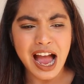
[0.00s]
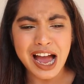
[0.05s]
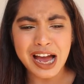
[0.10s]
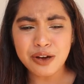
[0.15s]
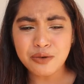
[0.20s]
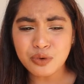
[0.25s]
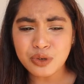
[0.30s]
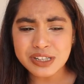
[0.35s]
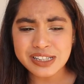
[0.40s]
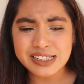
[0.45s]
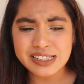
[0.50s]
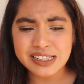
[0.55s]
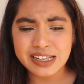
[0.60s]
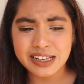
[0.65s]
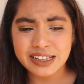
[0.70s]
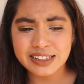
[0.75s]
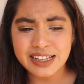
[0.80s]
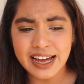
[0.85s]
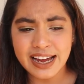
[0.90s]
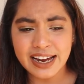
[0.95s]
I would
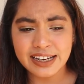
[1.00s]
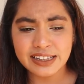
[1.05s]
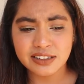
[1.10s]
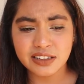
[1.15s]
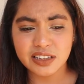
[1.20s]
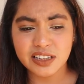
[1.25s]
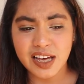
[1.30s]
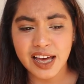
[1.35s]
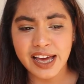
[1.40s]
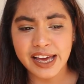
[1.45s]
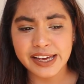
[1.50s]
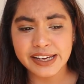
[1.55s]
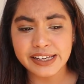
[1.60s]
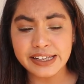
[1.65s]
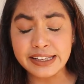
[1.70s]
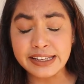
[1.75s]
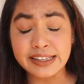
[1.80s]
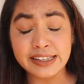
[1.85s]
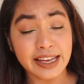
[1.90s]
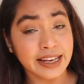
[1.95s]
say that I
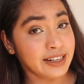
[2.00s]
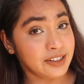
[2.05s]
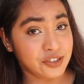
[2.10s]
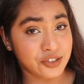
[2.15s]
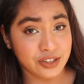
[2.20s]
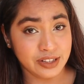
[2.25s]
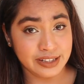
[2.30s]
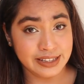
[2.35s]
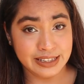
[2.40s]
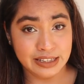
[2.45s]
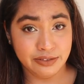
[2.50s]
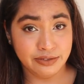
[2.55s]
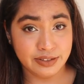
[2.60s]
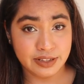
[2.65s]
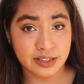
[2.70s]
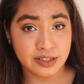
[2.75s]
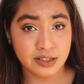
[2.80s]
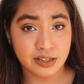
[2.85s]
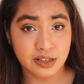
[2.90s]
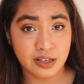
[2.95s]
like Drunk
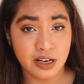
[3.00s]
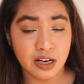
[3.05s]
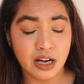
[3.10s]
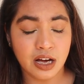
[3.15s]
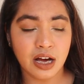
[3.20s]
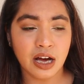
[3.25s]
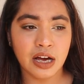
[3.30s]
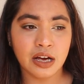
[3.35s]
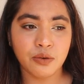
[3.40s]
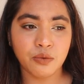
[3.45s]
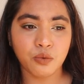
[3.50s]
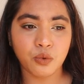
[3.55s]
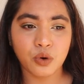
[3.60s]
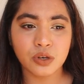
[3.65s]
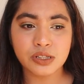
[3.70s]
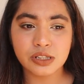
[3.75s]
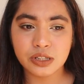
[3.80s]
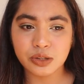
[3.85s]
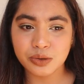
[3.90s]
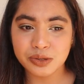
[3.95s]
Elephant. I
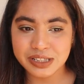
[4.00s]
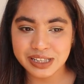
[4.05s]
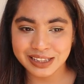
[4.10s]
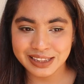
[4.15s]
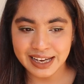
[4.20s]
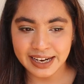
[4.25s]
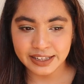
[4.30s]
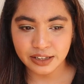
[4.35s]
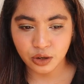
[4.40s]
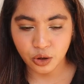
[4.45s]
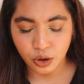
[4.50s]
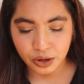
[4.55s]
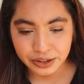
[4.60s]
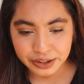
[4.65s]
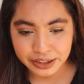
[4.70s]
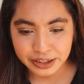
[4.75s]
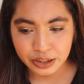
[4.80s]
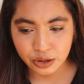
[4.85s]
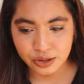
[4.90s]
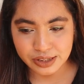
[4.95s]
was using that
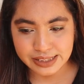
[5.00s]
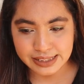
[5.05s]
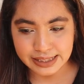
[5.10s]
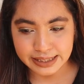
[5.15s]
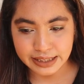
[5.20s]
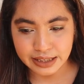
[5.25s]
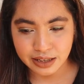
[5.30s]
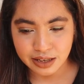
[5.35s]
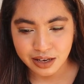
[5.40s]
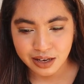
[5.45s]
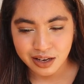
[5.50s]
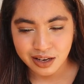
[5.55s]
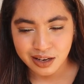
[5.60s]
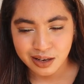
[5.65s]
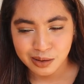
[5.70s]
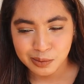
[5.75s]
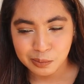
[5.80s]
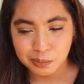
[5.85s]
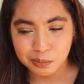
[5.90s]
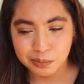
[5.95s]
continuously,
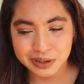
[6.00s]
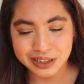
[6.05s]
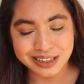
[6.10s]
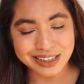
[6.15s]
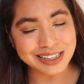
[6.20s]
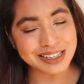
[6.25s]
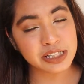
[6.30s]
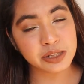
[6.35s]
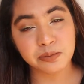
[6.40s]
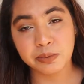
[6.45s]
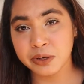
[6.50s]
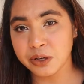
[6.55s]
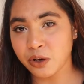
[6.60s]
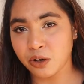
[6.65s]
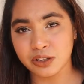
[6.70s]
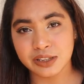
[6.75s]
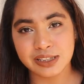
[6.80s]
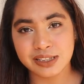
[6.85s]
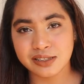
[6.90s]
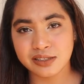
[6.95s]
but let's be
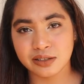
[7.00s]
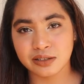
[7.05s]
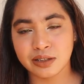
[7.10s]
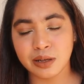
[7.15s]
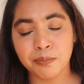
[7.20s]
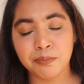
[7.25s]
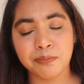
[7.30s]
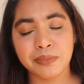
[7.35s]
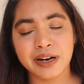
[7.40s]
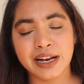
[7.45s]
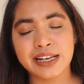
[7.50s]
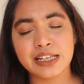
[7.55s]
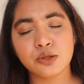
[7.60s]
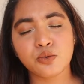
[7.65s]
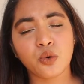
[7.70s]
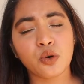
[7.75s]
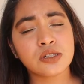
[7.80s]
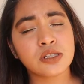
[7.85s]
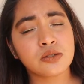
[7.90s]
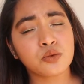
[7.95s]
honest, the
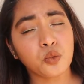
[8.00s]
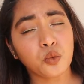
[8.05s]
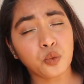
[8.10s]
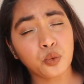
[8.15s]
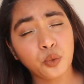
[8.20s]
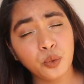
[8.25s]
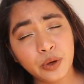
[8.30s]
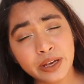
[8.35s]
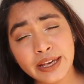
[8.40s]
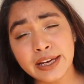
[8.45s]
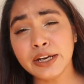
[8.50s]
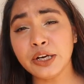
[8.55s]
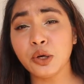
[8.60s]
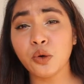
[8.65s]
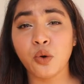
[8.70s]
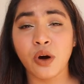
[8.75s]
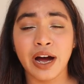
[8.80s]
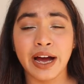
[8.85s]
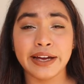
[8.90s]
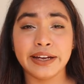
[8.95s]
price was way
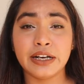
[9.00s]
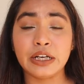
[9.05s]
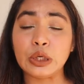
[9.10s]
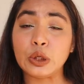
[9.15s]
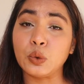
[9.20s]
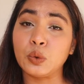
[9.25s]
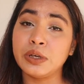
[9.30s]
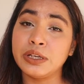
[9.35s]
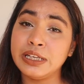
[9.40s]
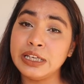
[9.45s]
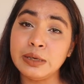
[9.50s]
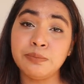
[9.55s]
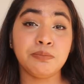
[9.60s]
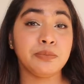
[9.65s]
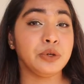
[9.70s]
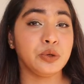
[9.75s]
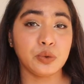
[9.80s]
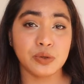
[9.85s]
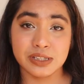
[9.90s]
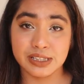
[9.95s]
too higher to
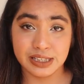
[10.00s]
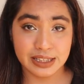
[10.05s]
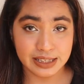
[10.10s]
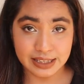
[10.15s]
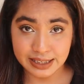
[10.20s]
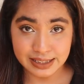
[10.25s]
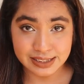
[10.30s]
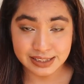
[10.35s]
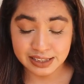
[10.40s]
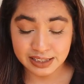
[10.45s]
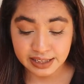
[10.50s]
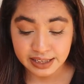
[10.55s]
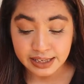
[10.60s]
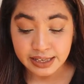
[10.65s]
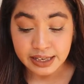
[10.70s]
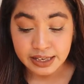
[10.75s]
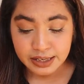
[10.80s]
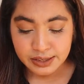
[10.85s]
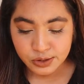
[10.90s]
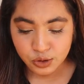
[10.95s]
keep using it.
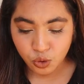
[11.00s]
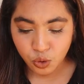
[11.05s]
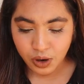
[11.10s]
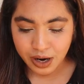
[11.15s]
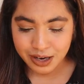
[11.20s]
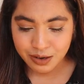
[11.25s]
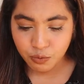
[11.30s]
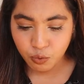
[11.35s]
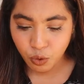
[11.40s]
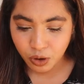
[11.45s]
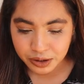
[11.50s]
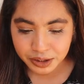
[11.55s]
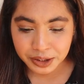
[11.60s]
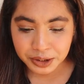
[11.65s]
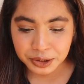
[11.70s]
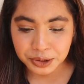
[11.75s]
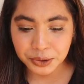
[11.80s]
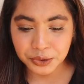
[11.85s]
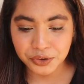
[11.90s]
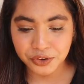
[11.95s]
So I
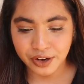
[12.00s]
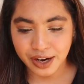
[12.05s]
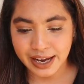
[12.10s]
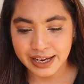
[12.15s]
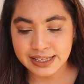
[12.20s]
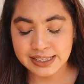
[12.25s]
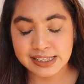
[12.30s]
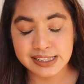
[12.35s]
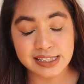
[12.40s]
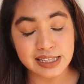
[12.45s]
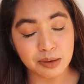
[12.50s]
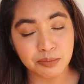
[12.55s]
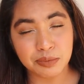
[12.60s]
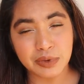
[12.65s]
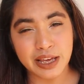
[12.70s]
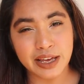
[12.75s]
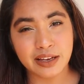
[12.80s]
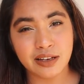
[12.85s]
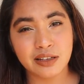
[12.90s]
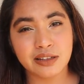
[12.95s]
wanted to try
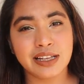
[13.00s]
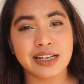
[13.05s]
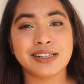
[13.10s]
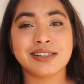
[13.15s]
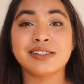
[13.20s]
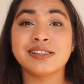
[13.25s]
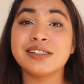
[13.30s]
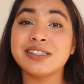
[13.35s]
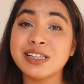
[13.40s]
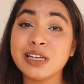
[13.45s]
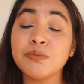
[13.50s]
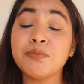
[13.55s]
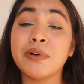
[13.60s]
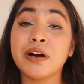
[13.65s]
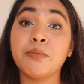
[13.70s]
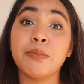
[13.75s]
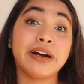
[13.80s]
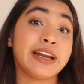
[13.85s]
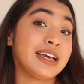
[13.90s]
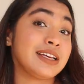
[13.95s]
something that's
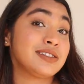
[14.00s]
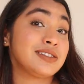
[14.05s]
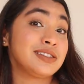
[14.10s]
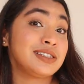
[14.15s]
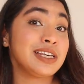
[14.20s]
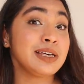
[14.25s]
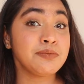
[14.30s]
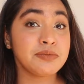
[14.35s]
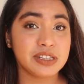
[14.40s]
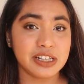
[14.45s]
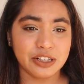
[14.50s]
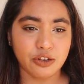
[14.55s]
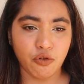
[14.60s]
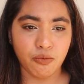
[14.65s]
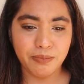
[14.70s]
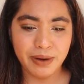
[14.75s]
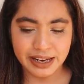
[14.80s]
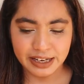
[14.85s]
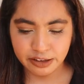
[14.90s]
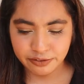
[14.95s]
cheaper but has same set
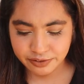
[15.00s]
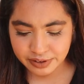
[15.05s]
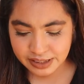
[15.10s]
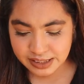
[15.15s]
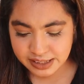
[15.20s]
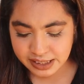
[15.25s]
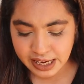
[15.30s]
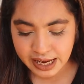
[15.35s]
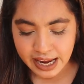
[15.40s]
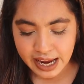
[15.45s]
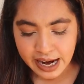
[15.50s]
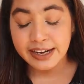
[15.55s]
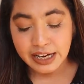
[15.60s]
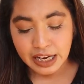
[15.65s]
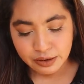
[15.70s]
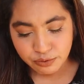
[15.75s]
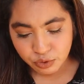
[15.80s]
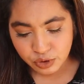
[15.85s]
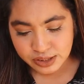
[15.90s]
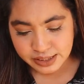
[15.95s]
of benefits, and
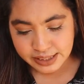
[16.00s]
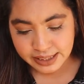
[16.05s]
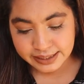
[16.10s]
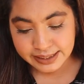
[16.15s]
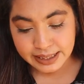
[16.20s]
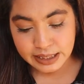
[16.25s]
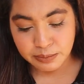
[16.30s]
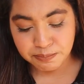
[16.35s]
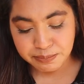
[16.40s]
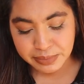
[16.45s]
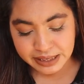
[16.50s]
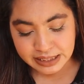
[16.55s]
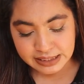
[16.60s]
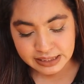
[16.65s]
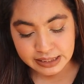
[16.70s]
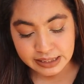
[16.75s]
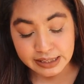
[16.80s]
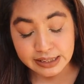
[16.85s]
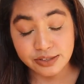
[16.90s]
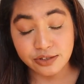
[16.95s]
I would say that
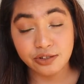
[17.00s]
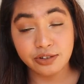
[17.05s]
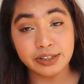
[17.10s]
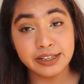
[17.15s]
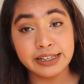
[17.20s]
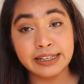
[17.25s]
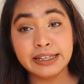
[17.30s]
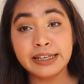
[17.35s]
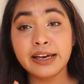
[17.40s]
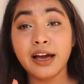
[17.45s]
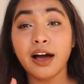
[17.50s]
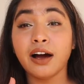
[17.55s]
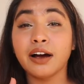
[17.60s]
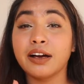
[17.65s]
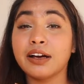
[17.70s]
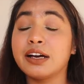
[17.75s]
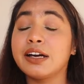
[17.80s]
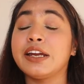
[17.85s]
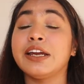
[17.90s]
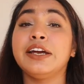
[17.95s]
Pixi is really
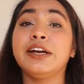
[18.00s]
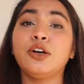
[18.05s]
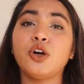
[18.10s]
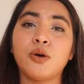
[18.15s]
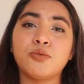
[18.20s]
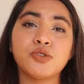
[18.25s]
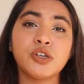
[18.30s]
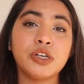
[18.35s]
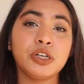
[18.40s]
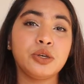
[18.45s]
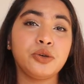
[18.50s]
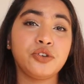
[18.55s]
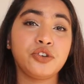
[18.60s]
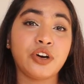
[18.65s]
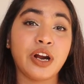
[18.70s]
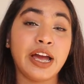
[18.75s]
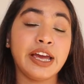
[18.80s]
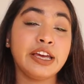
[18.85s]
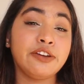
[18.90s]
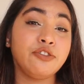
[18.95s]
a great option to
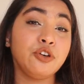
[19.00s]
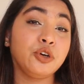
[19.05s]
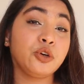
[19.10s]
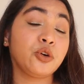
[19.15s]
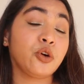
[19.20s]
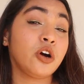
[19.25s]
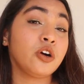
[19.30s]
try if you do